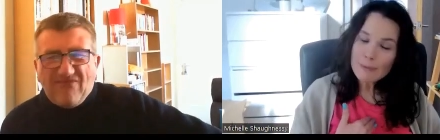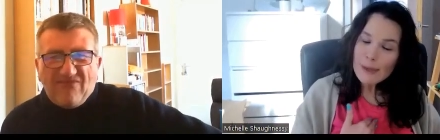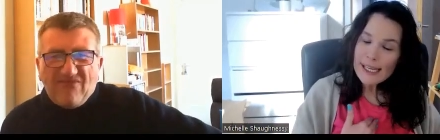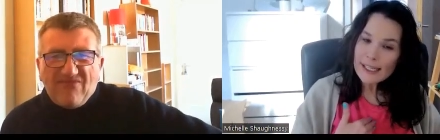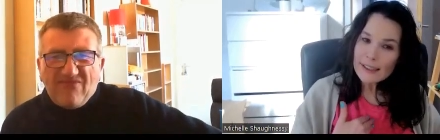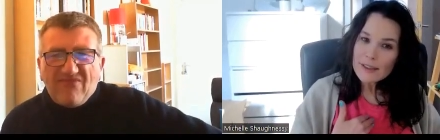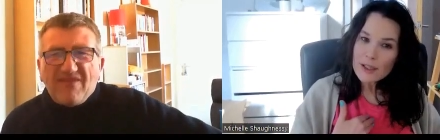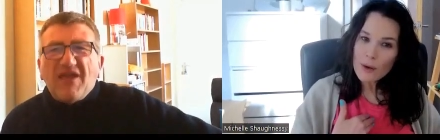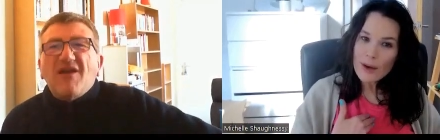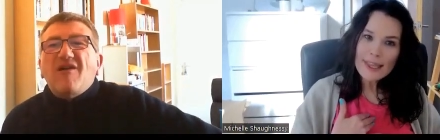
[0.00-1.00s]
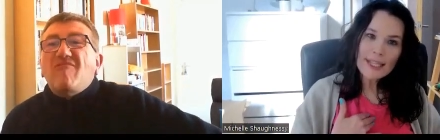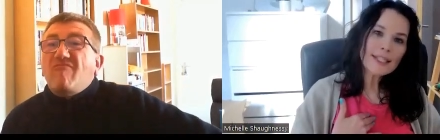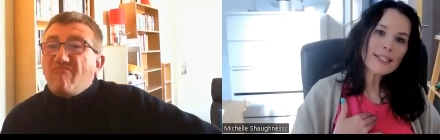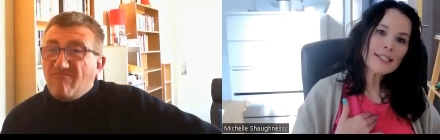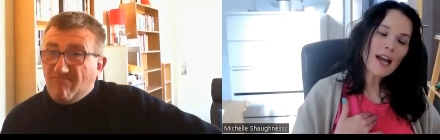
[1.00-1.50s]
Speaker 1: me. So I think
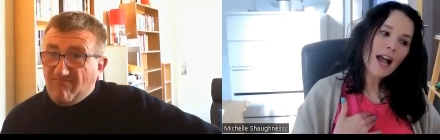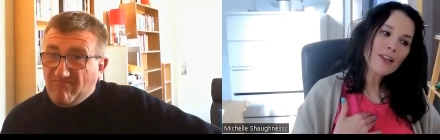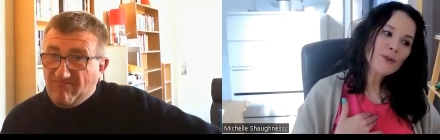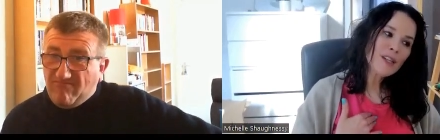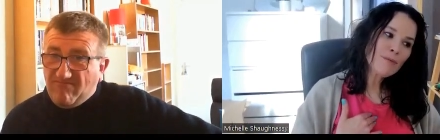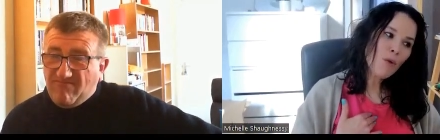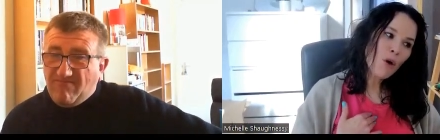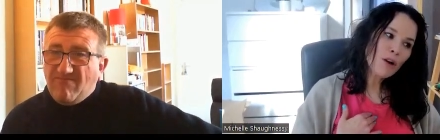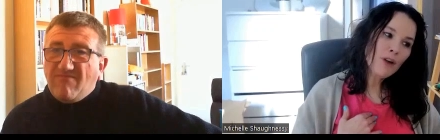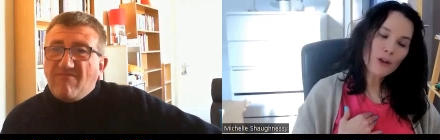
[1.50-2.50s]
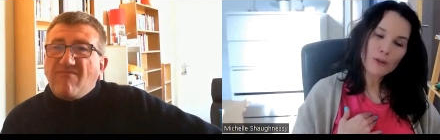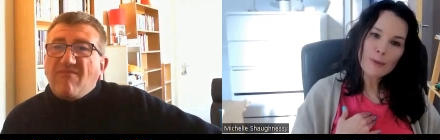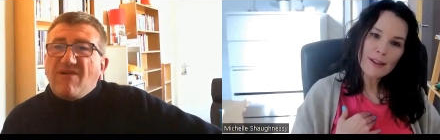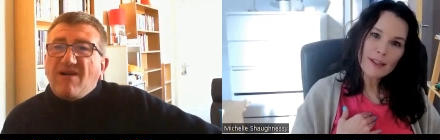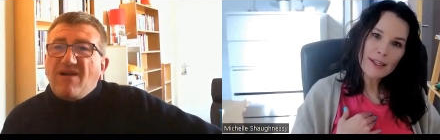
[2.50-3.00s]
it's you need more
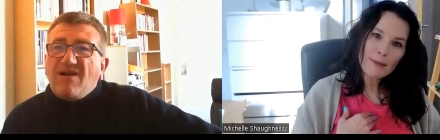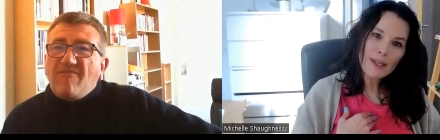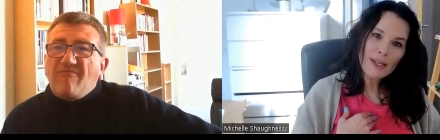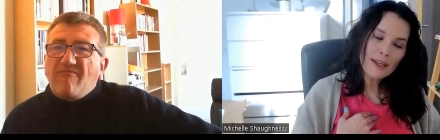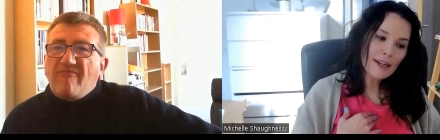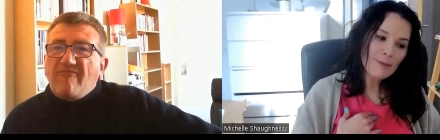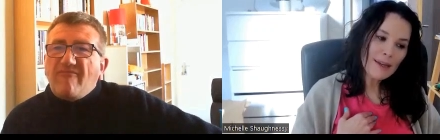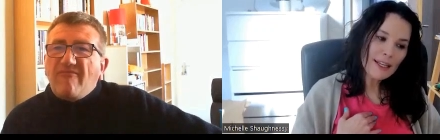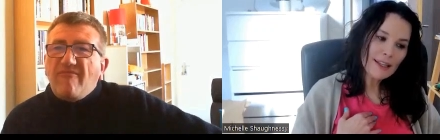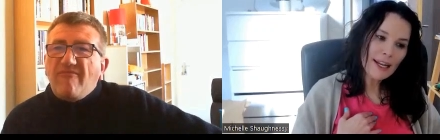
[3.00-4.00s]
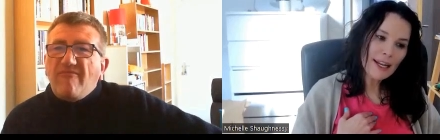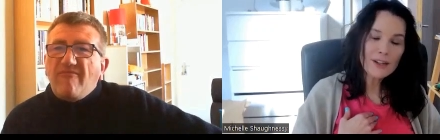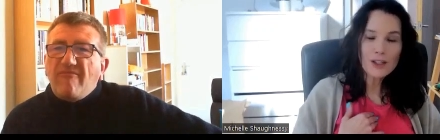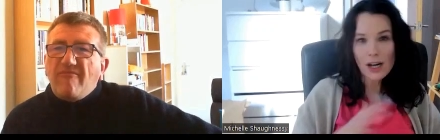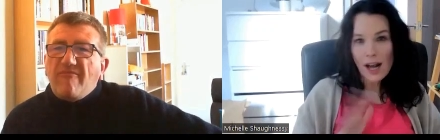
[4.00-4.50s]
vulnerability to be a comedian than an
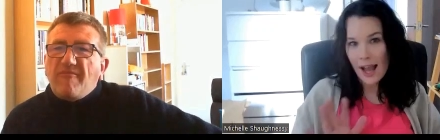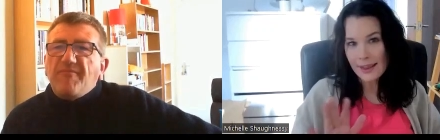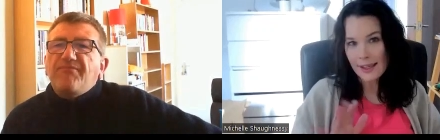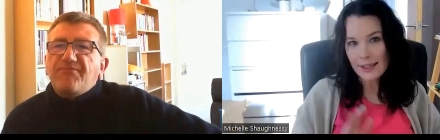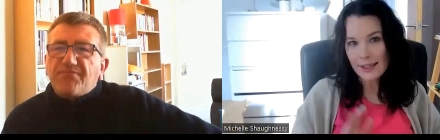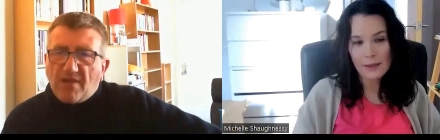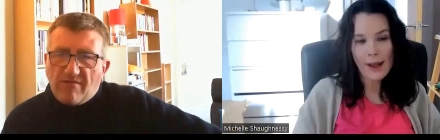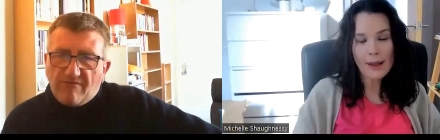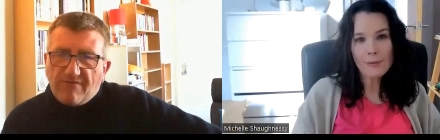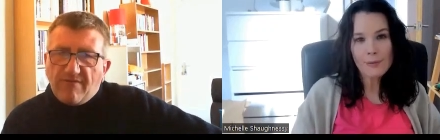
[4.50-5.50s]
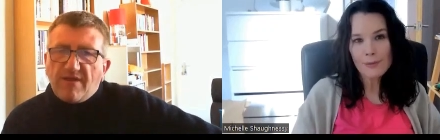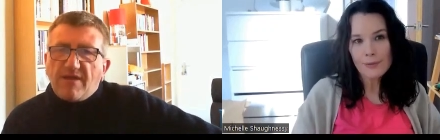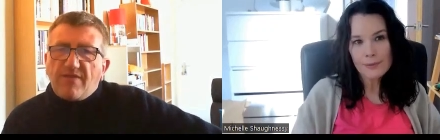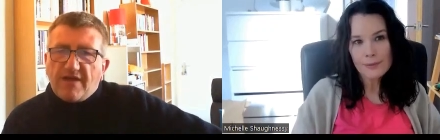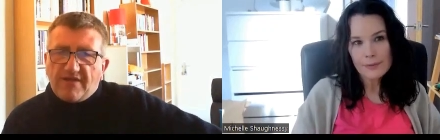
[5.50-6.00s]
actor, I think, anyway.
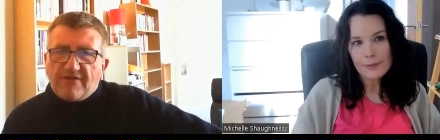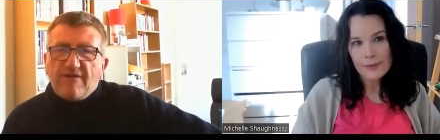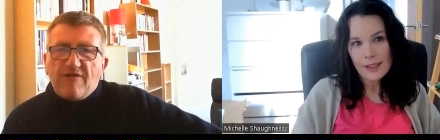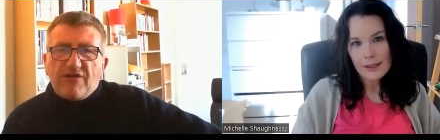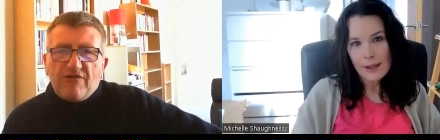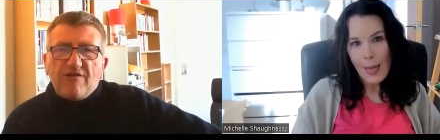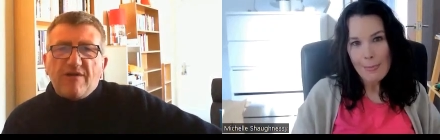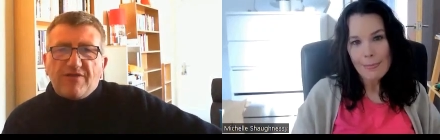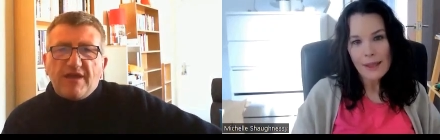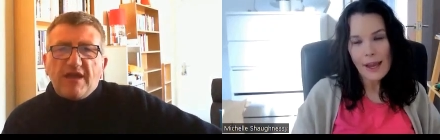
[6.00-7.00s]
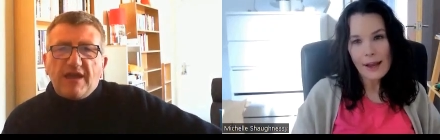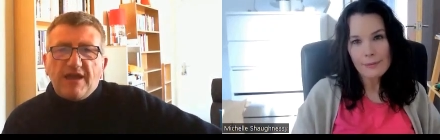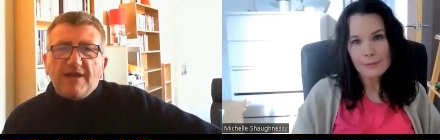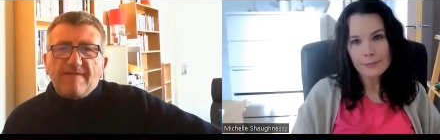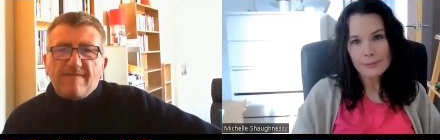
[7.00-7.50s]
Speaker 2: That's very true. I think,
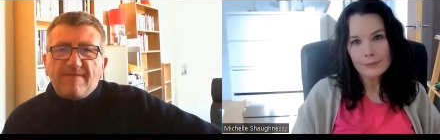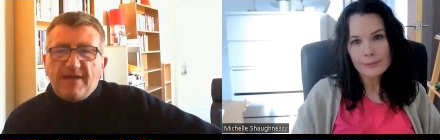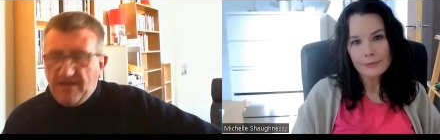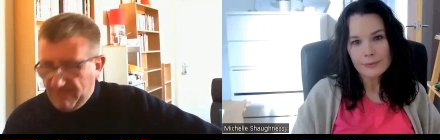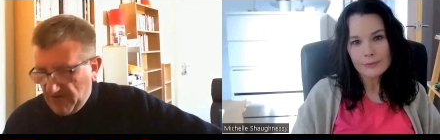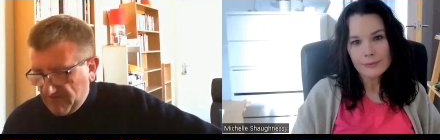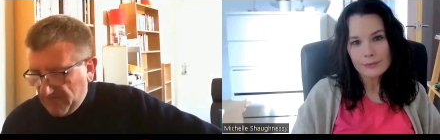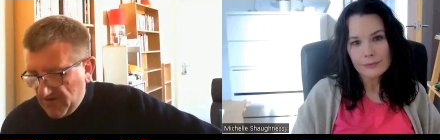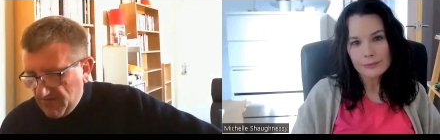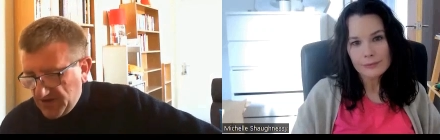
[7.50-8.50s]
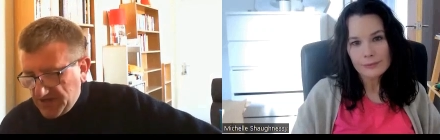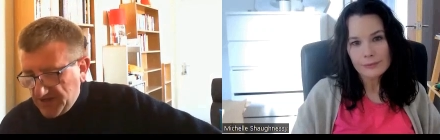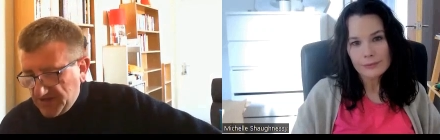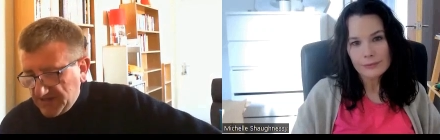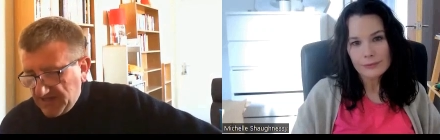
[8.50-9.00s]
yeah, yeah, very, very much
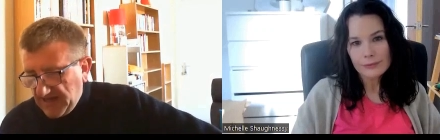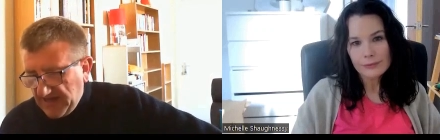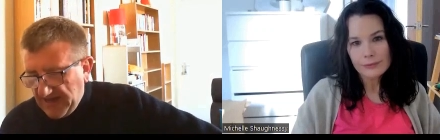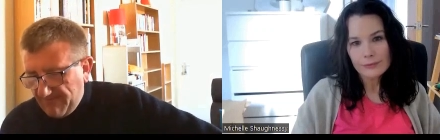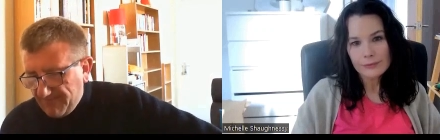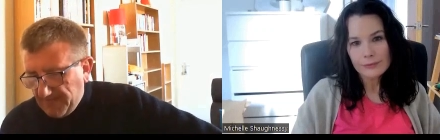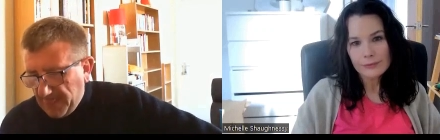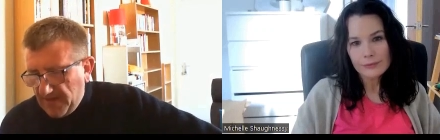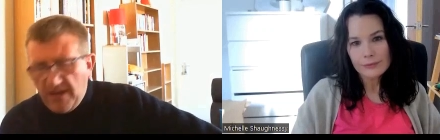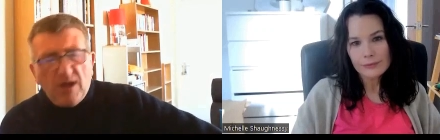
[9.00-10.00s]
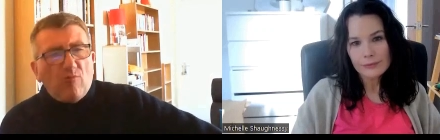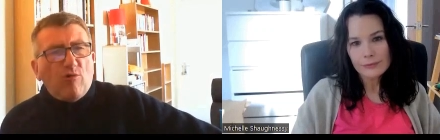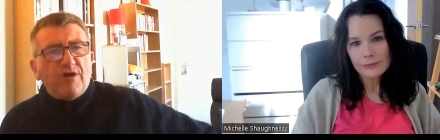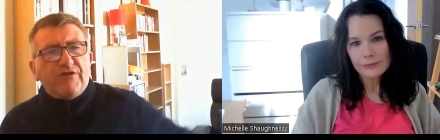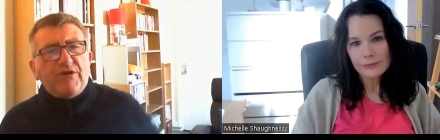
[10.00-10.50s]
so. Um,
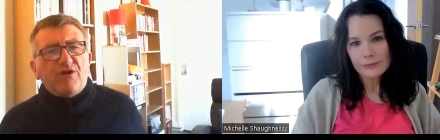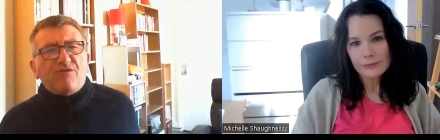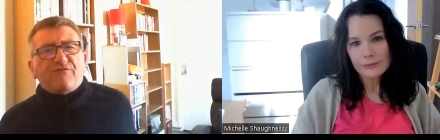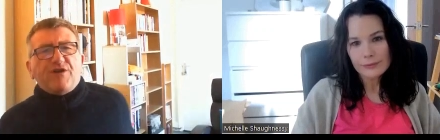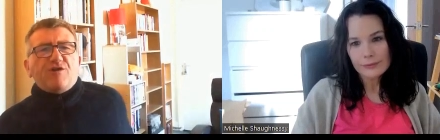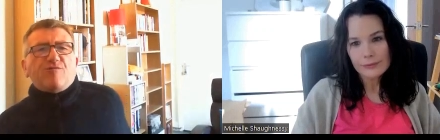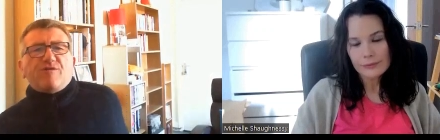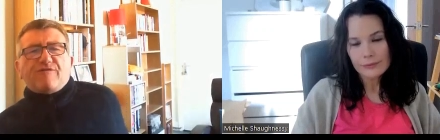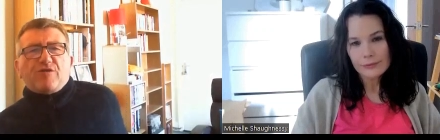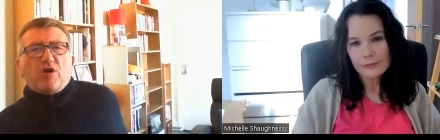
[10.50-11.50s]
what is your view of